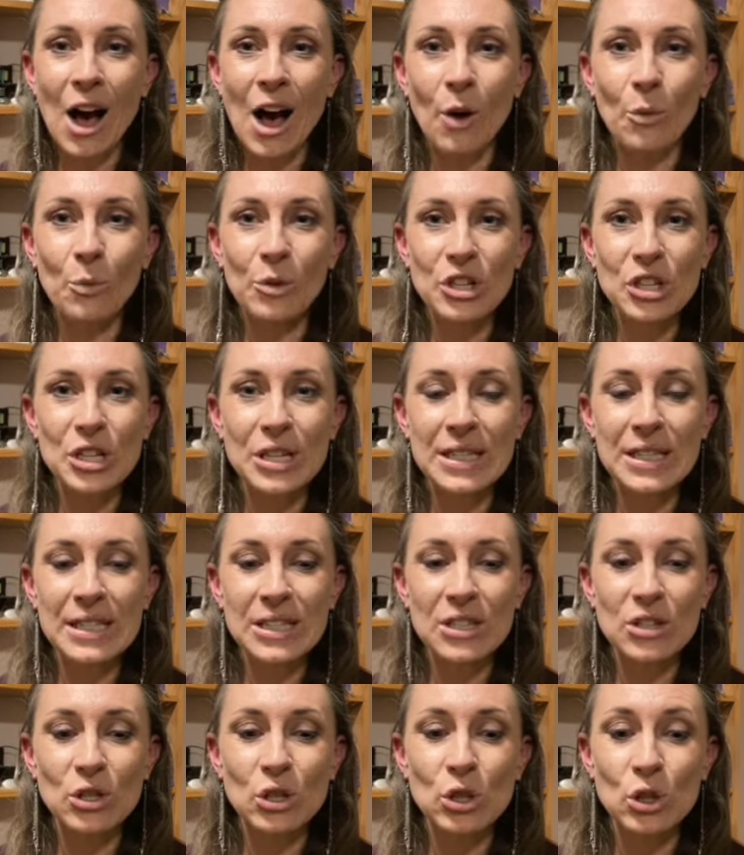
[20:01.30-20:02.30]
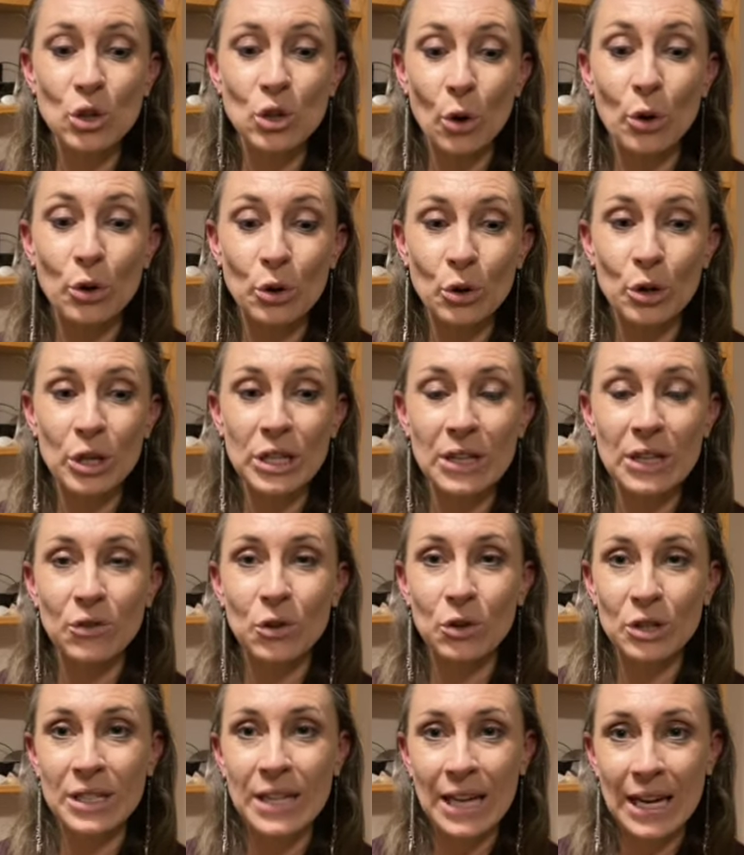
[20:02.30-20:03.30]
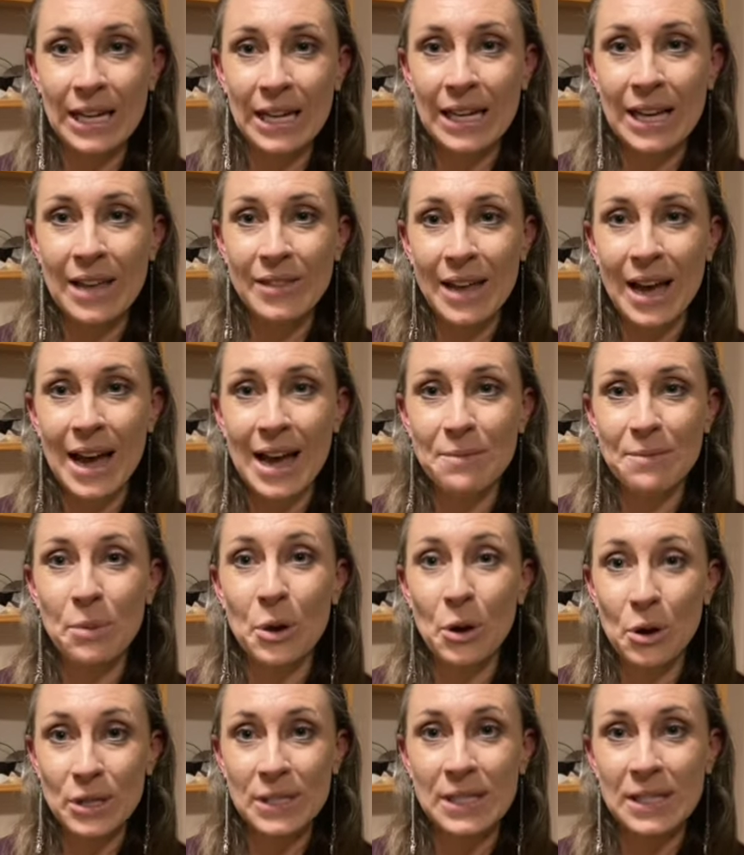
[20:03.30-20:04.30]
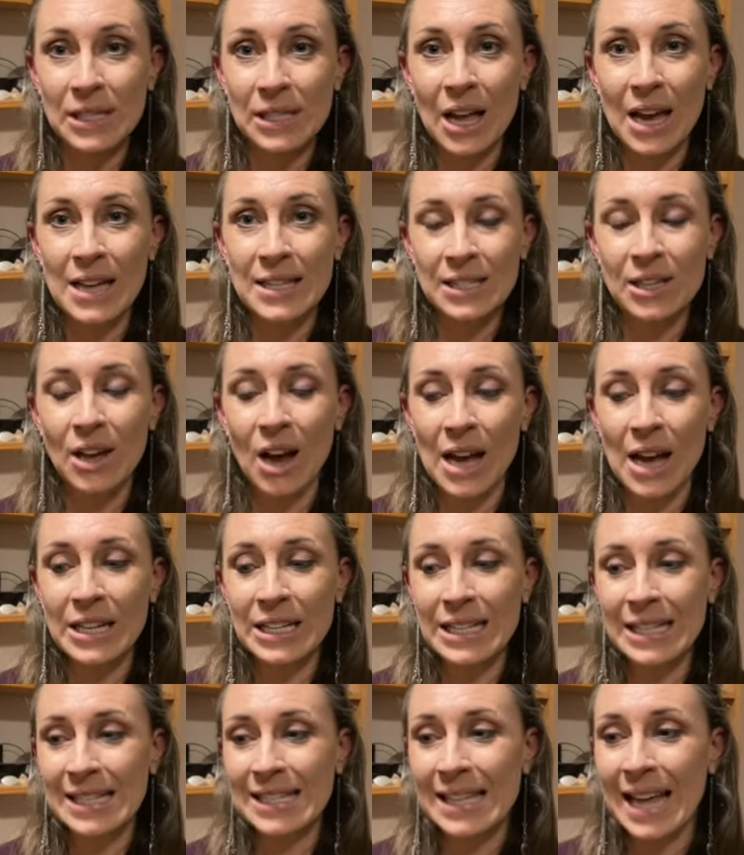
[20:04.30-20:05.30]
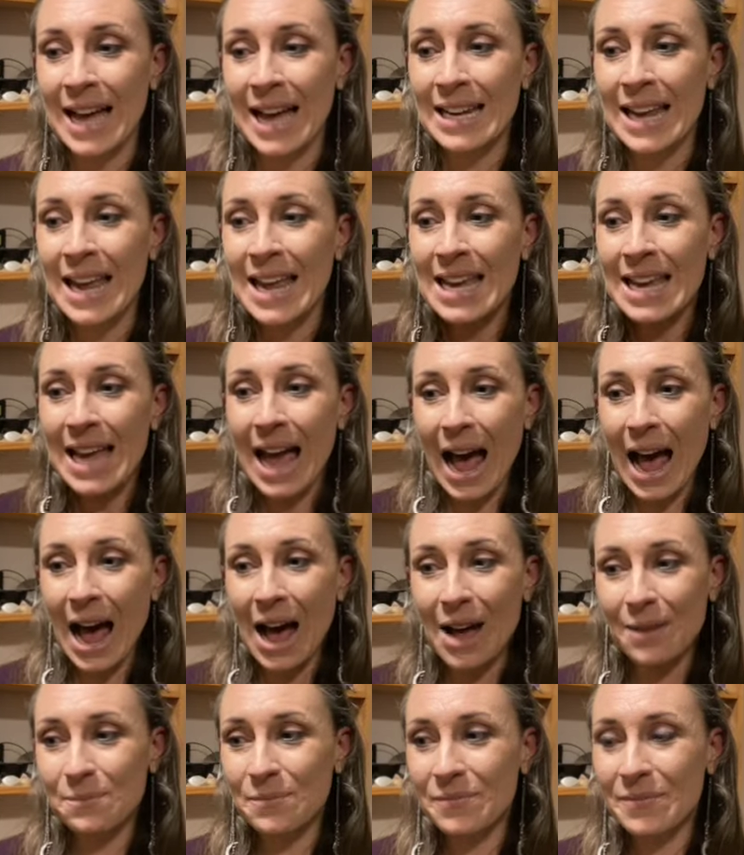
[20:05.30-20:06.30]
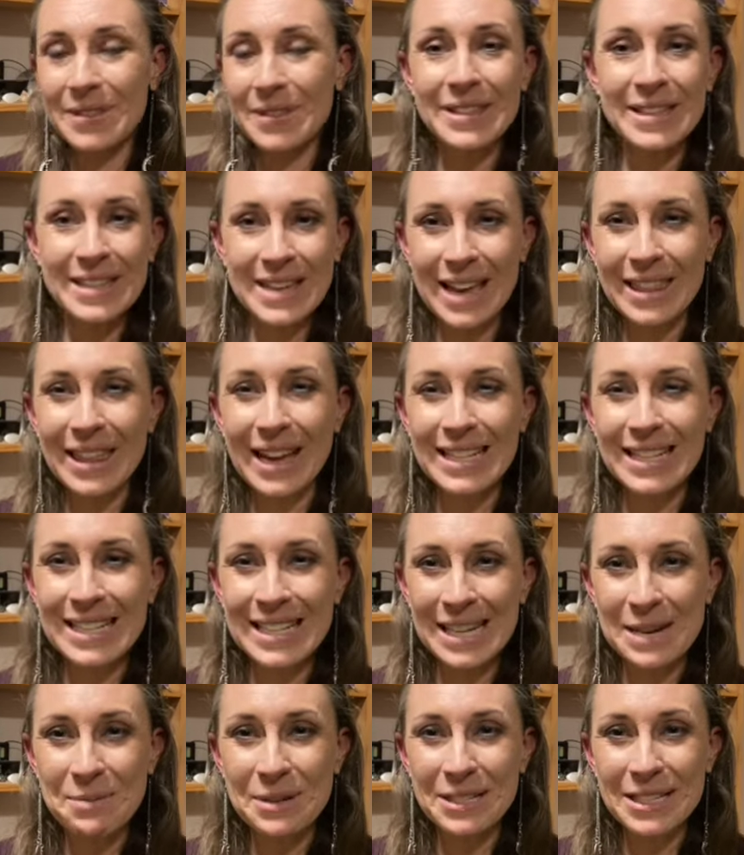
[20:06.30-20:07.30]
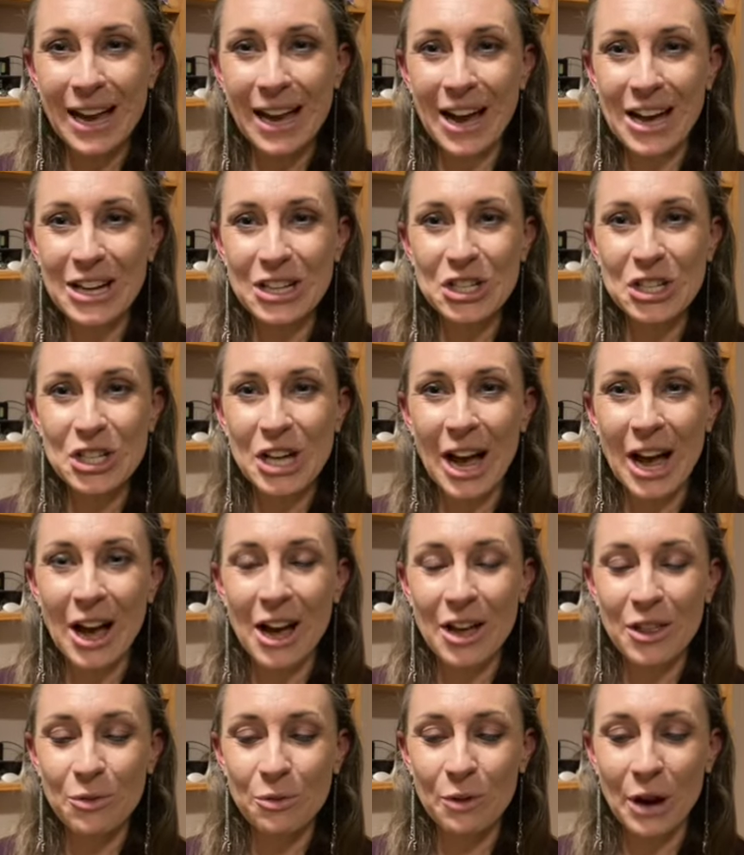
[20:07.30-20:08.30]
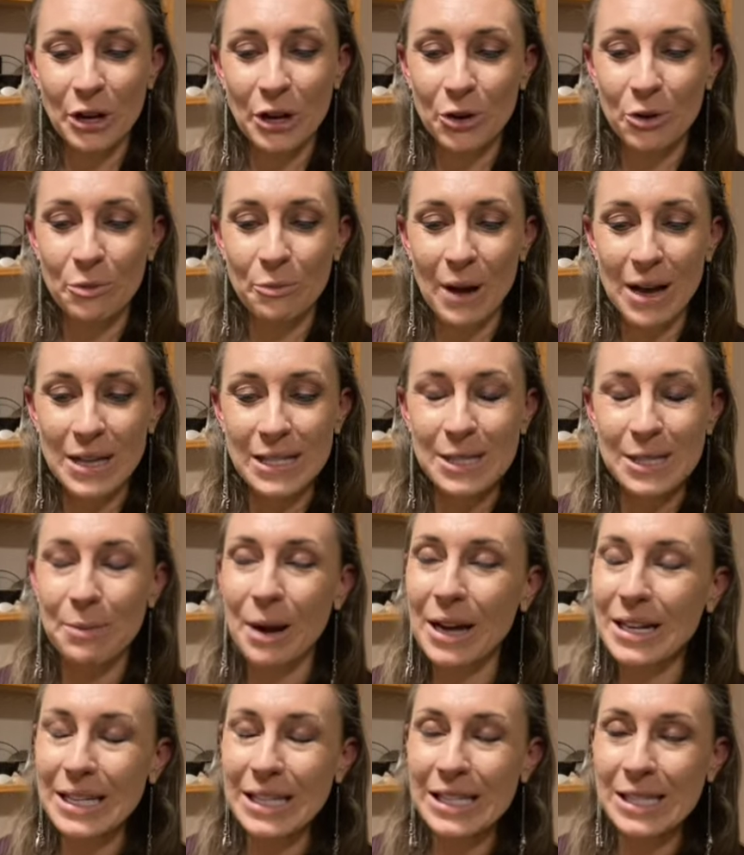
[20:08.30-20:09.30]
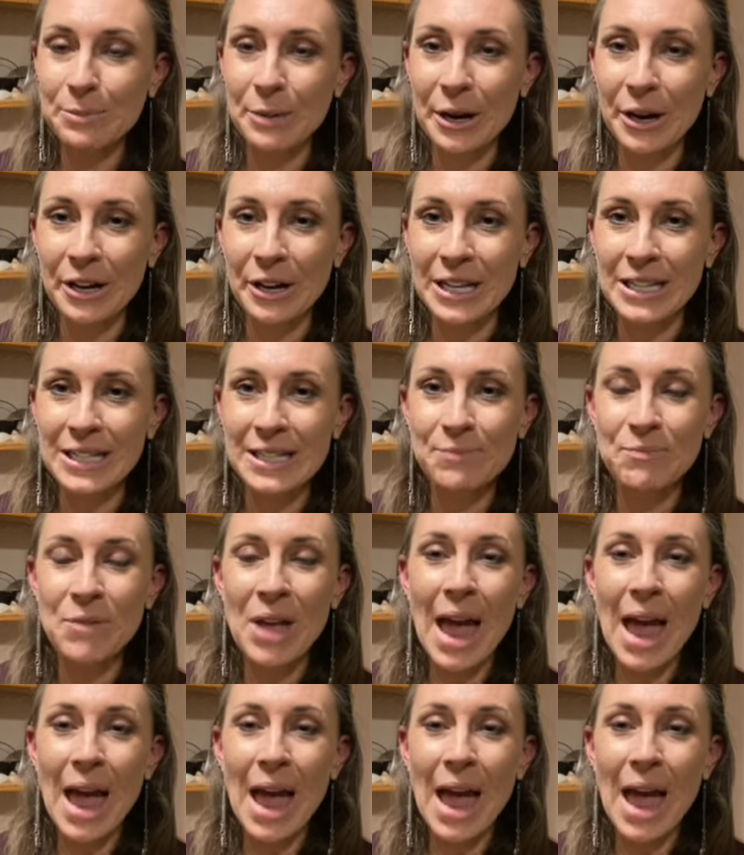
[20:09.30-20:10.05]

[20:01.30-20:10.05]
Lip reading: which is so good if you're needing that personalized guidance, that that deeper touch throughout your mastermind experience.